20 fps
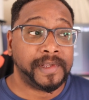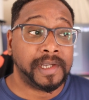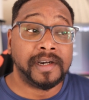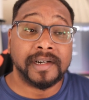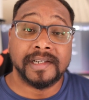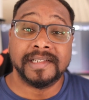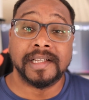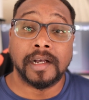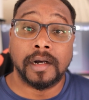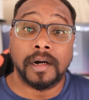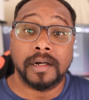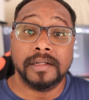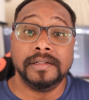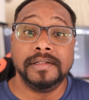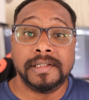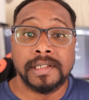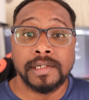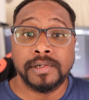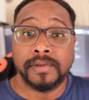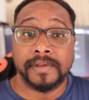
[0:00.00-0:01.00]
Because
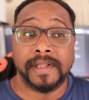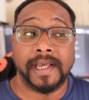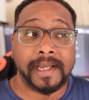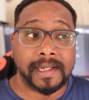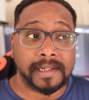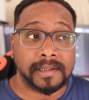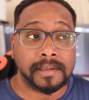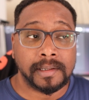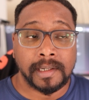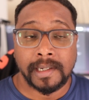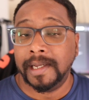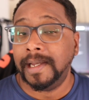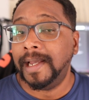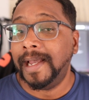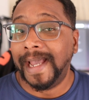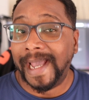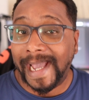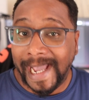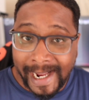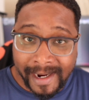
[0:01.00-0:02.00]
until then,
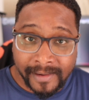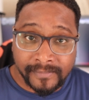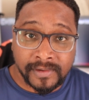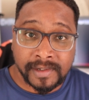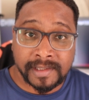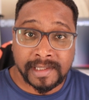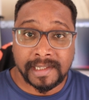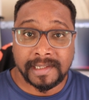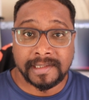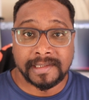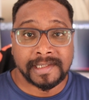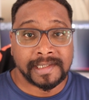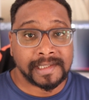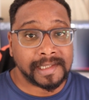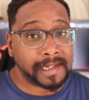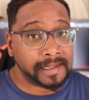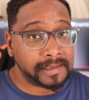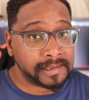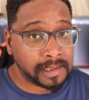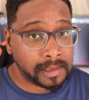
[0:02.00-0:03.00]
everything
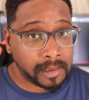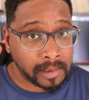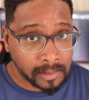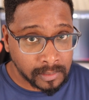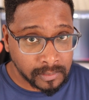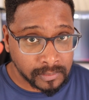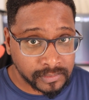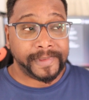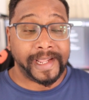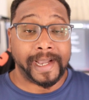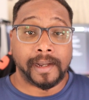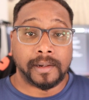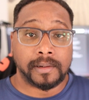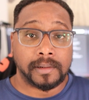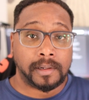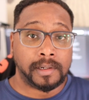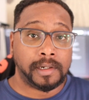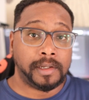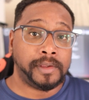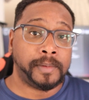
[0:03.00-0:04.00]
stays closed. Now,
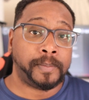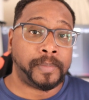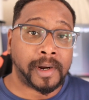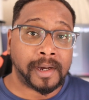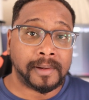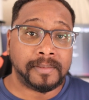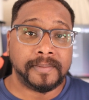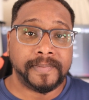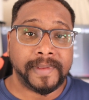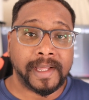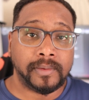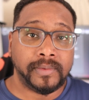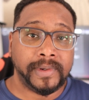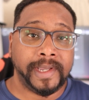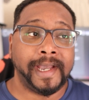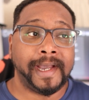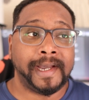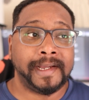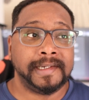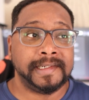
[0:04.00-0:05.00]
another problem that
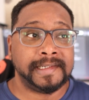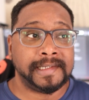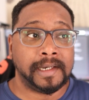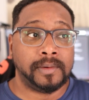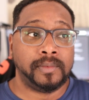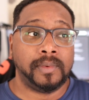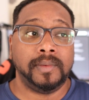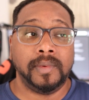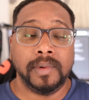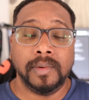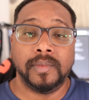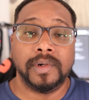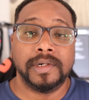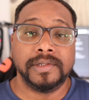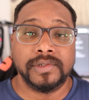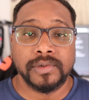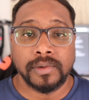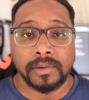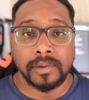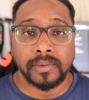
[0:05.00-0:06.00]
we had is that when we
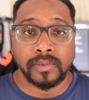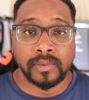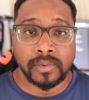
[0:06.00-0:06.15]
went to our